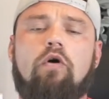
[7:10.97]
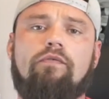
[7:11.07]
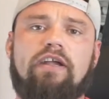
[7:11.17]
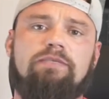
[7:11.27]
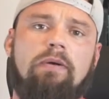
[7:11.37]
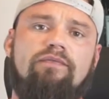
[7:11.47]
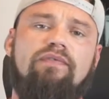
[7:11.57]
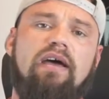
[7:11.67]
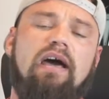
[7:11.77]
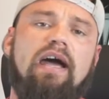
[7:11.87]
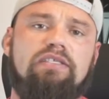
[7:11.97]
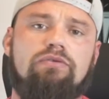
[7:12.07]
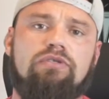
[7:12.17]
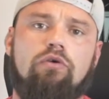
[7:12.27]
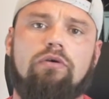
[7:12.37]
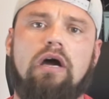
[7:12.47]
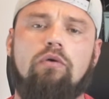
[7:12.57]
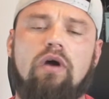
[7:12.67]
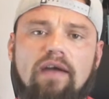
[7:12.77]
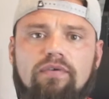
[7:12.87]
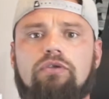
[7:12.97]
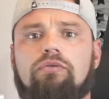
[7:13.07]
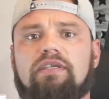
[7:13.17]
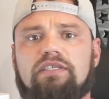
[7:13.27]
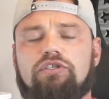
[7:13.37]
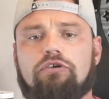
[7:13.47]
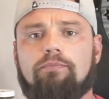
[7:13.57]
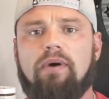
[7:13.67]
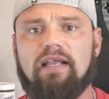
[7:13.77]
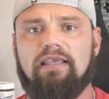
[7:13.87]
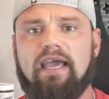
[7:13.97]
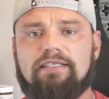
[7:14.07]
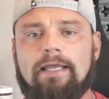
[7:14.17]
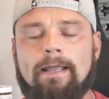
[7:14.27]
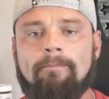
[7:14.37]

over at Spotify, iTunes, or however you listen to your podcast.